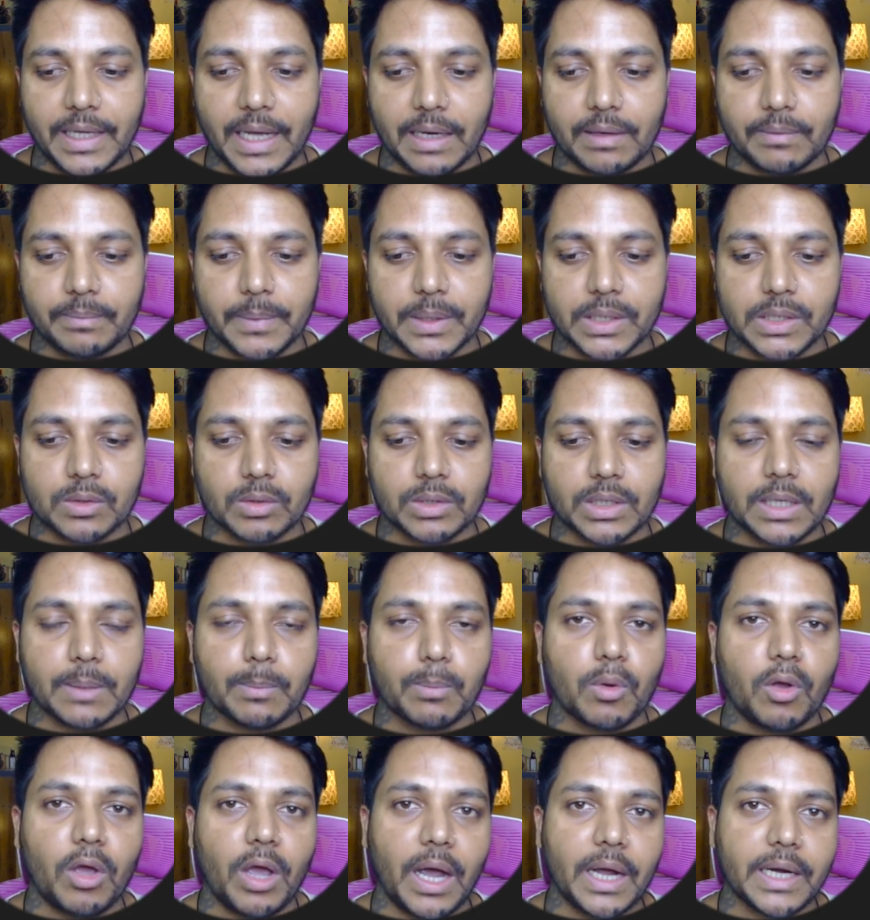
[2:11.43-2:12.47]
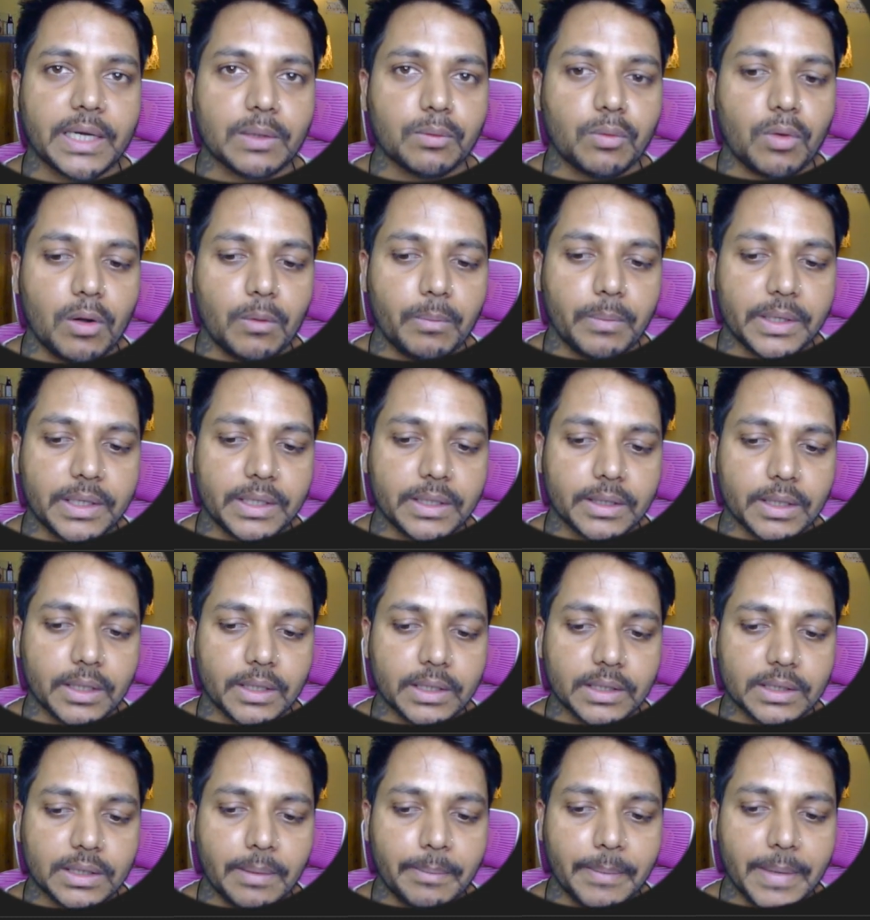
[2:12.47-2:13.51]
and based on the employee ID we will be
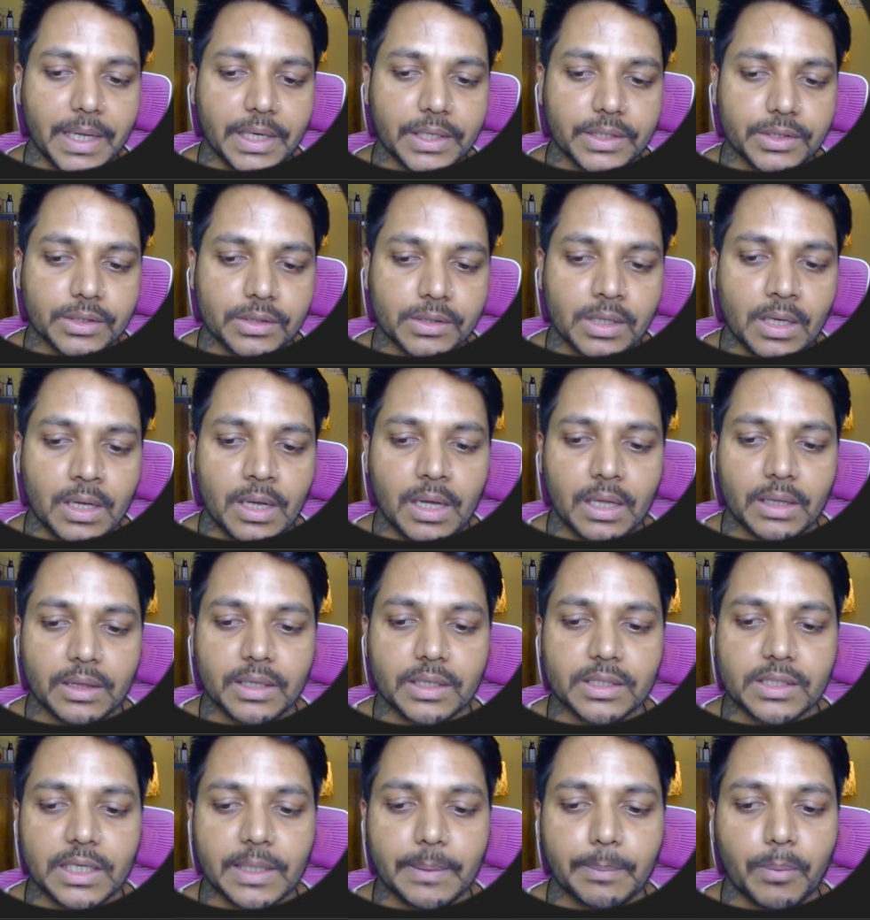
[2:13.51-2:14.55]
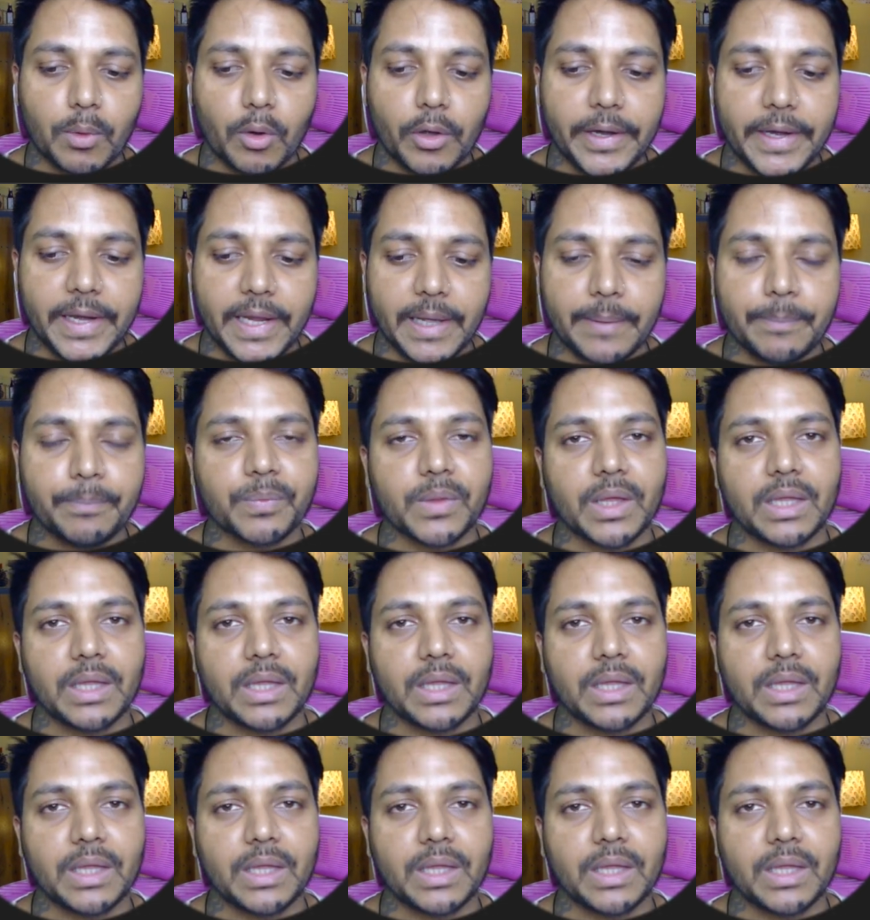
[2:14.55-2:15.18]
returning the manager's this employee name,